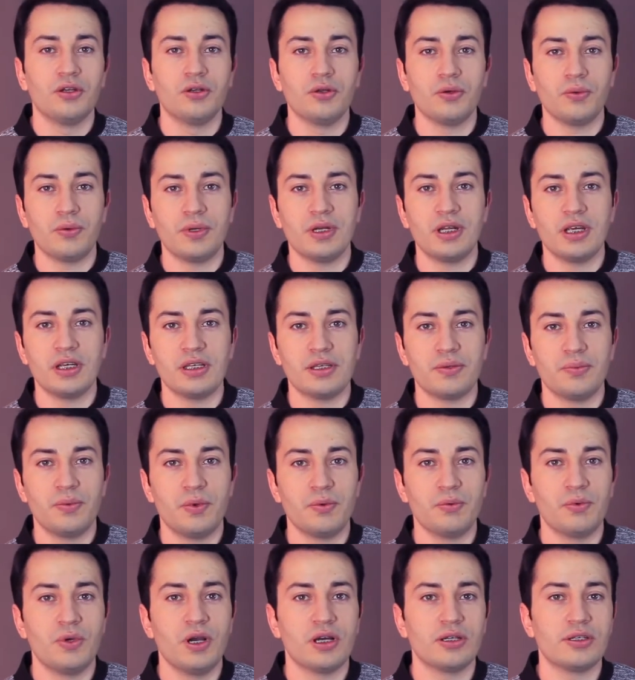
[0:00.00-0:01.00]
Nowadays
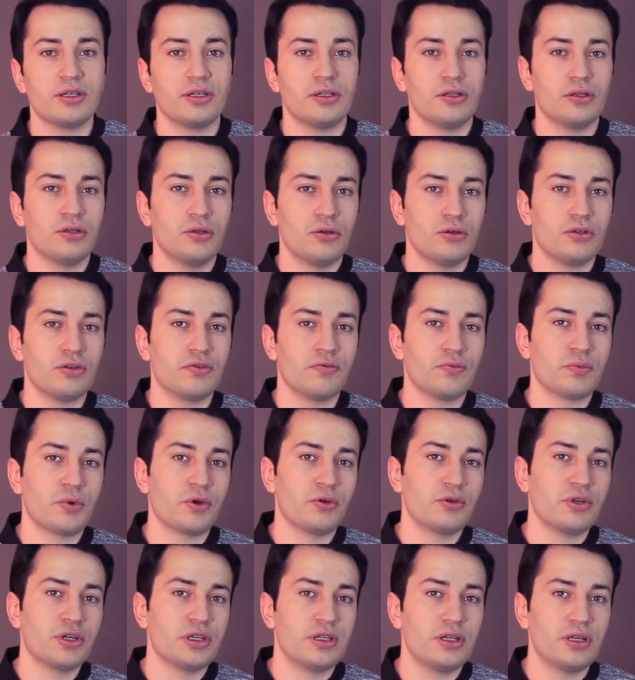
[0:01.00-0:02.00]
we've got a lot of
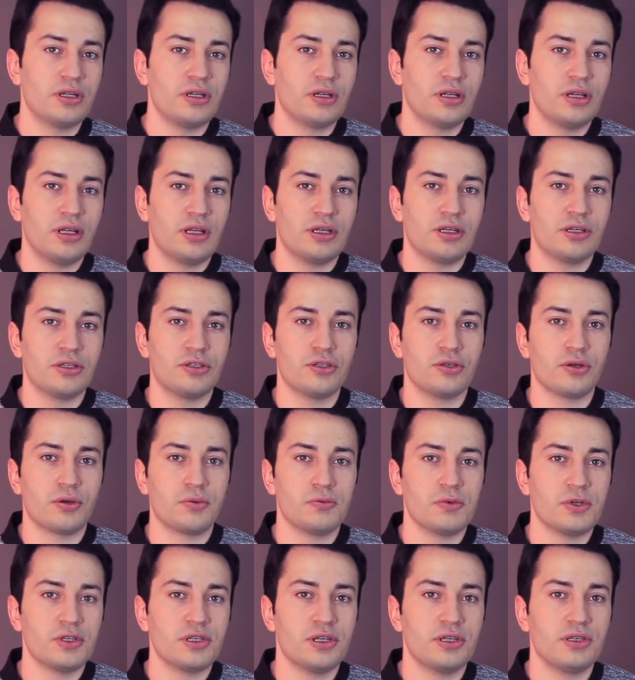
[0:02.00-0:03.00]
product analytics
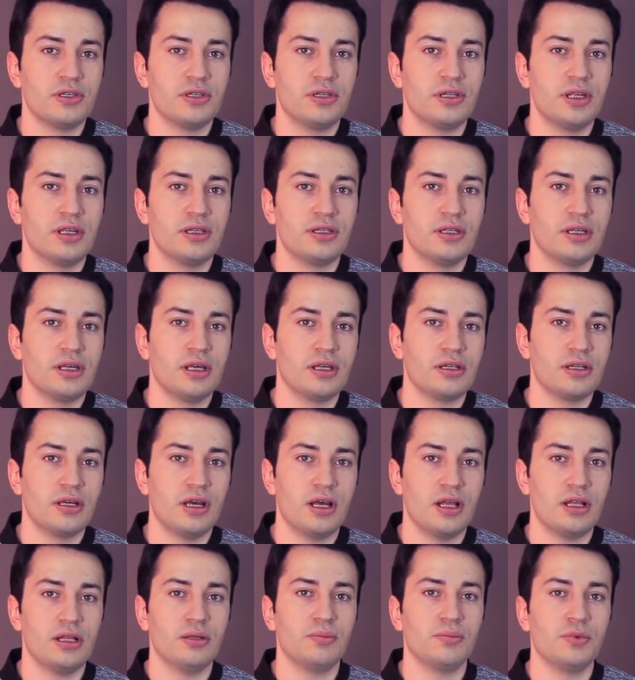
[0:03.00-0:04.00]
services that can
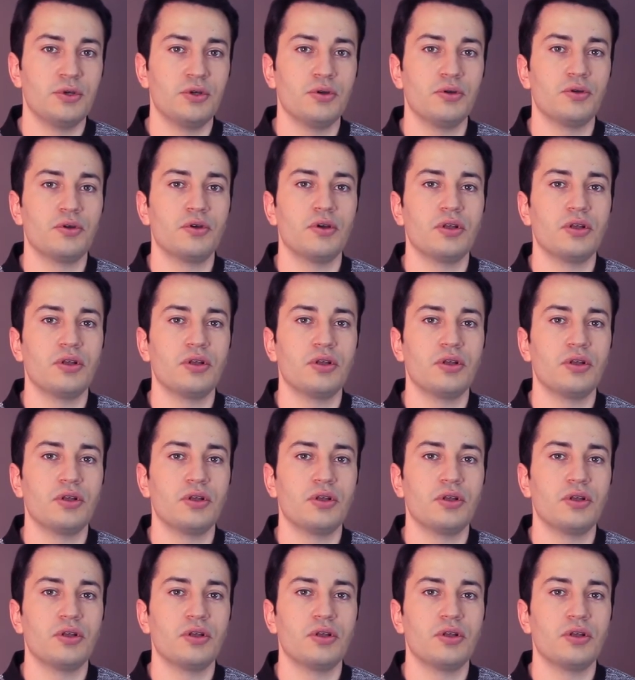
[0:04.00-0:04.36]
help you